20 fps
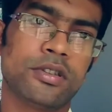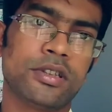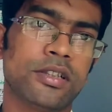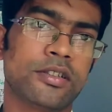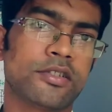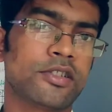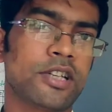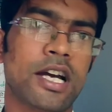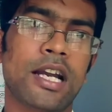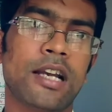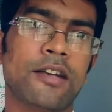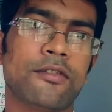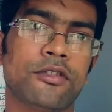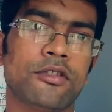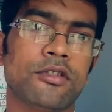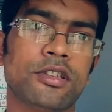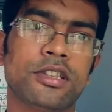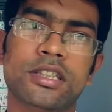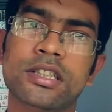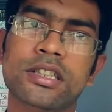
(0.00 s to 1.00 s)
child,
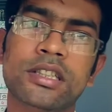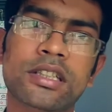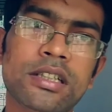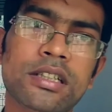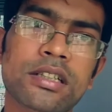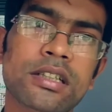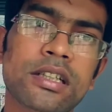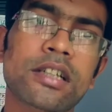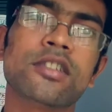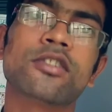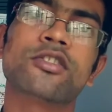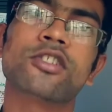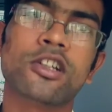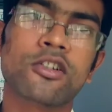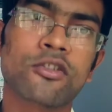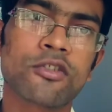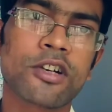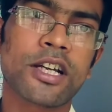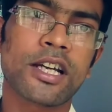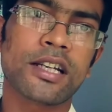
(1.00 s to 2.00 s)
for their
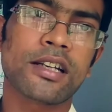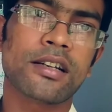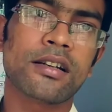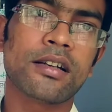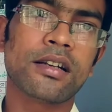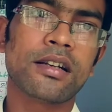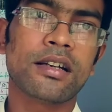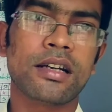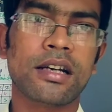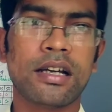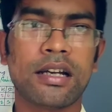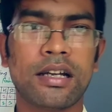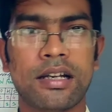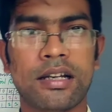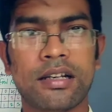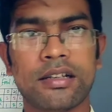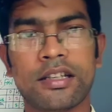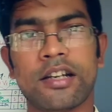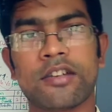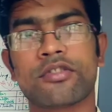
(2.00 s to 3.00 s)
children,
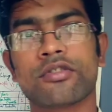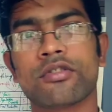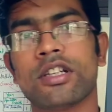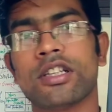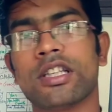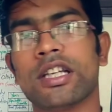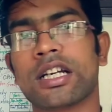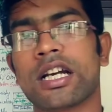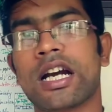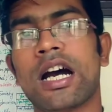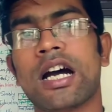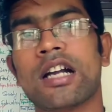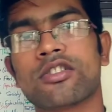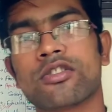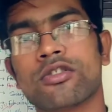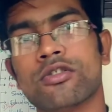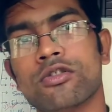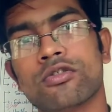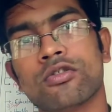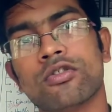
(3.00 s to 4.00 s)
and that's why they can't
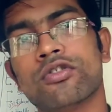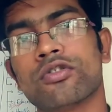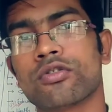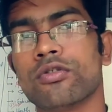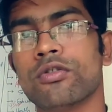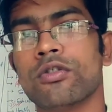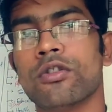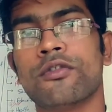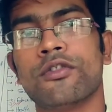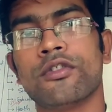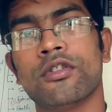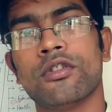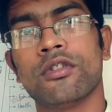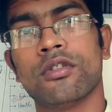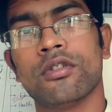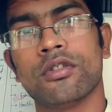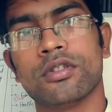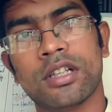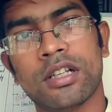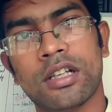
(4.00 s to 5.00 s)
go to school
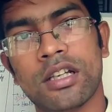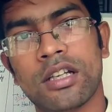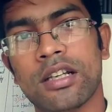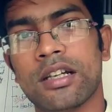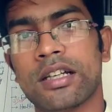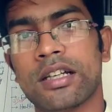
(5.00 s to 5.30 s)
for the